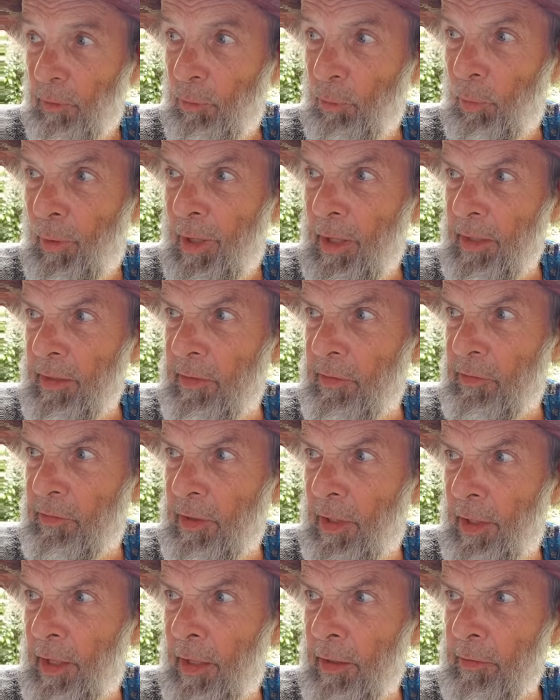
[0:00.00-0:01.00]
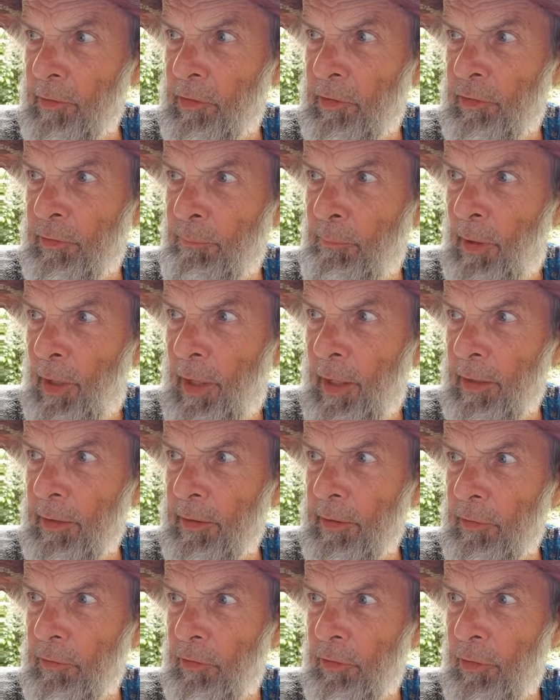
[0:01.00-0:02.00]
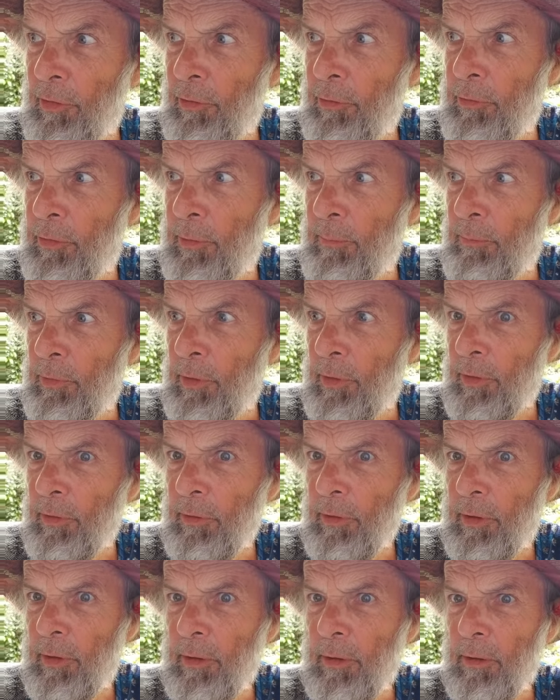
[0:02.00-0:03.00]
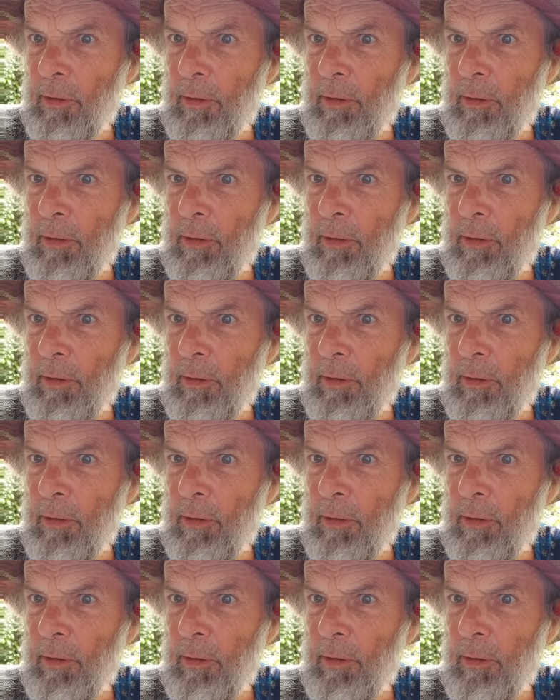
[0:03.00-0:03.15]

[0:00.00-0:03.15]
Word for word: Why is Alice smiling so demurely